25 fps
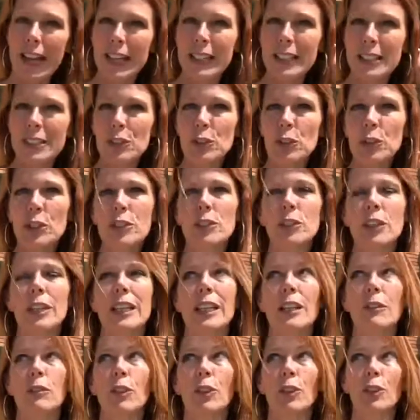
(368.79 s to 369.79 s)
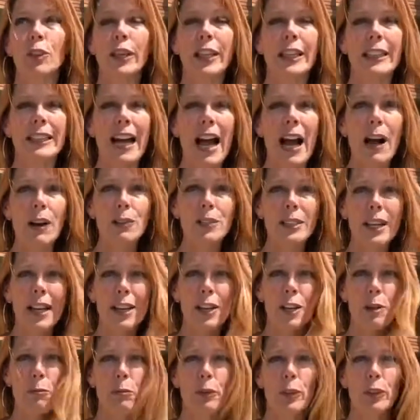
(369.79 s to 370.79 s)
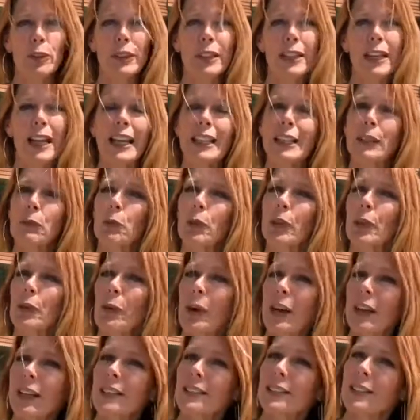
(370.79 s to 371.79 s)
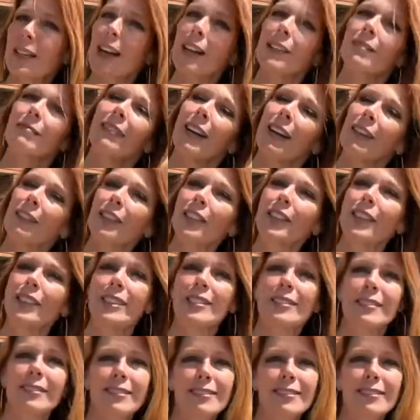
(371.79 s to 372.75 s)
and she's going to give you a look at the outside of the building, and then we're going to walk inside. Have a look.